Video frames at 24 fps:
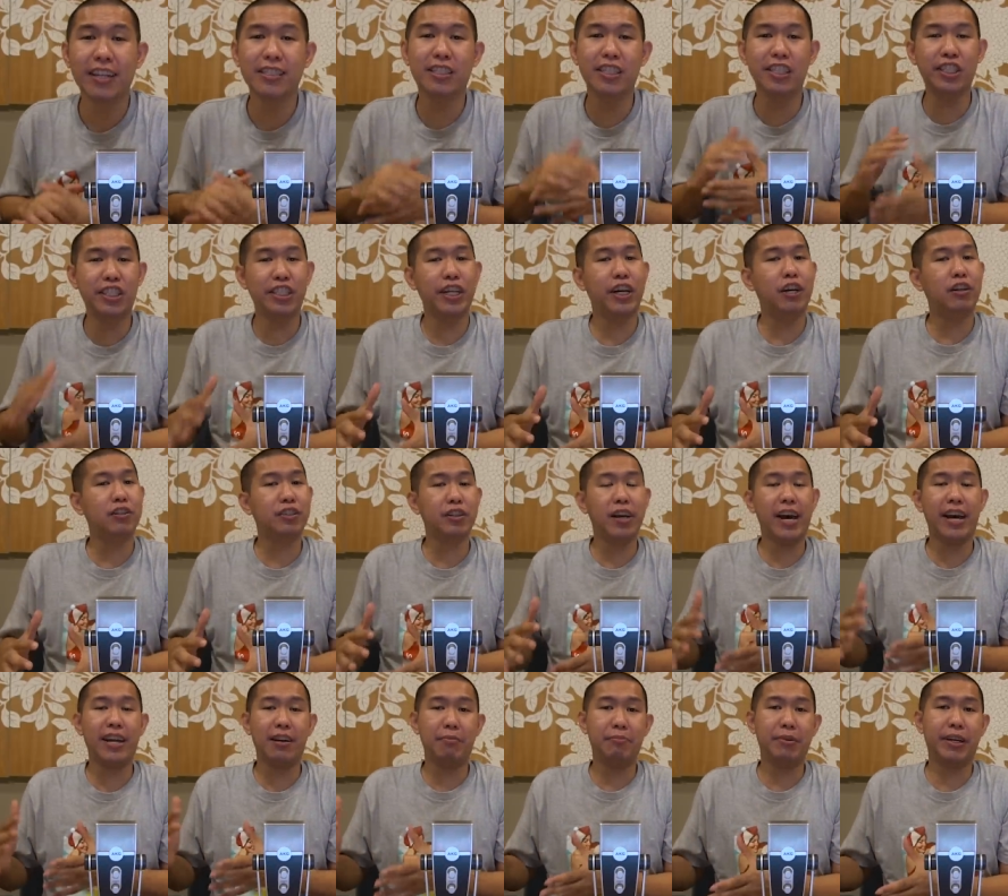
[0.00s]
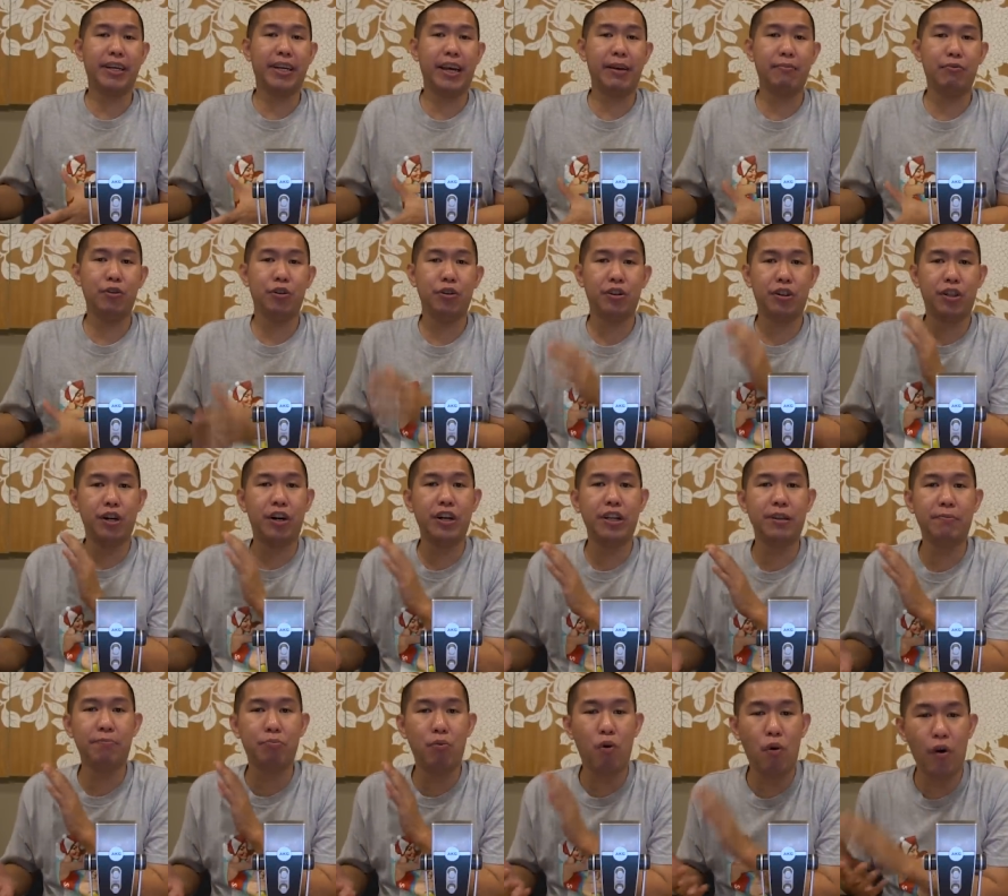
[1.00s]
CJ also had a big game though,
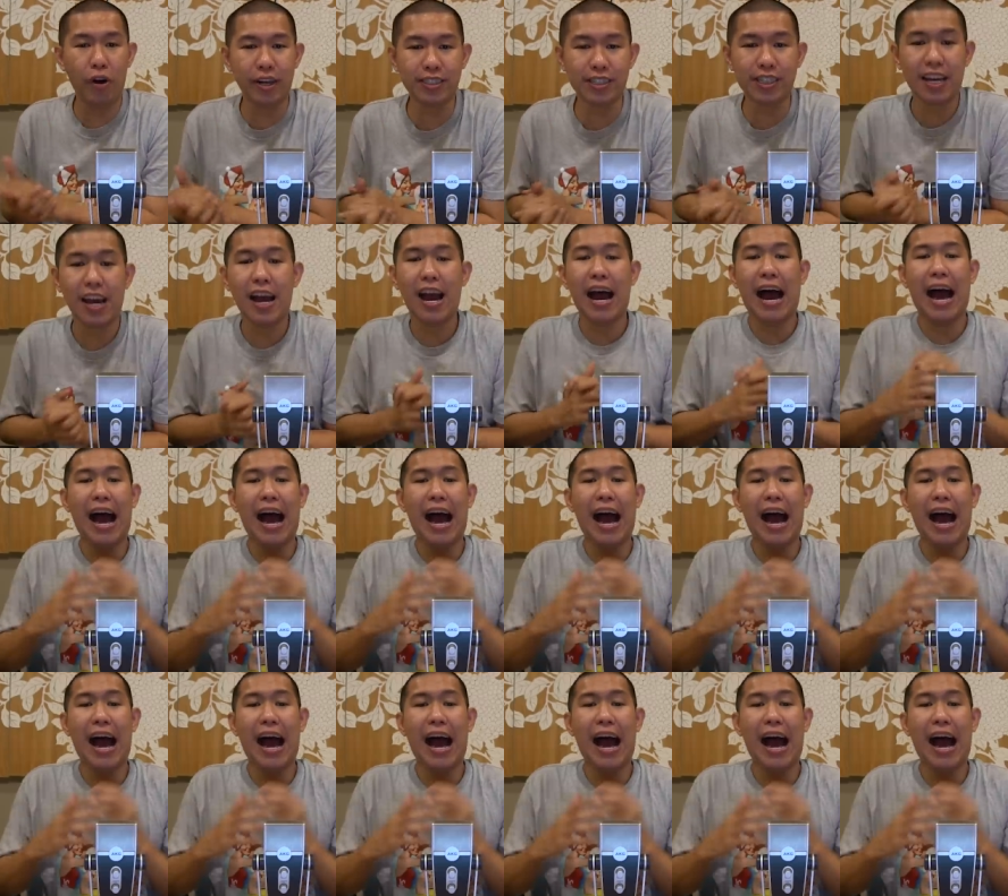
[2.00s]
30 points.